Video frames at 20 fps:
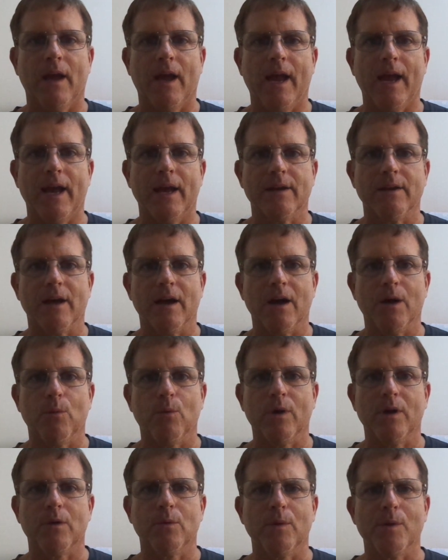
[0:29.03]
And uh,
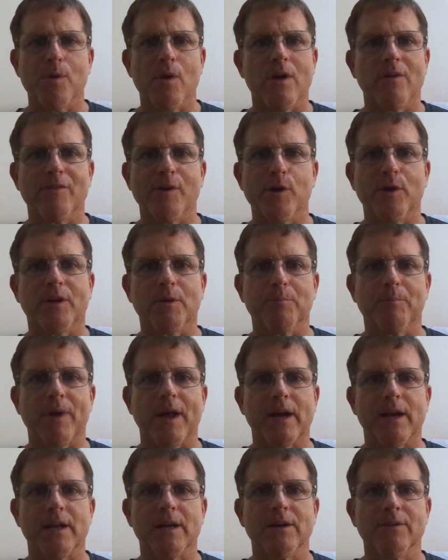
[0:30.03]
we, we were all very
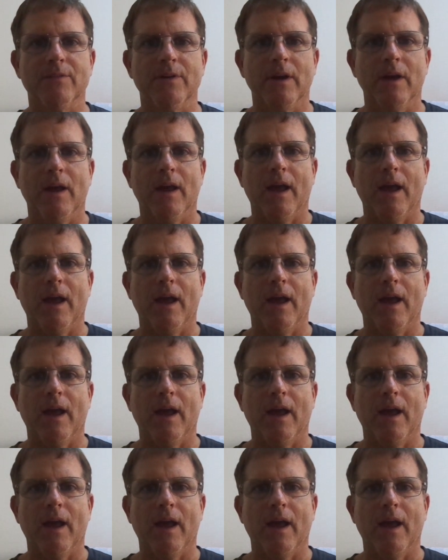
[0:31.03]
competitive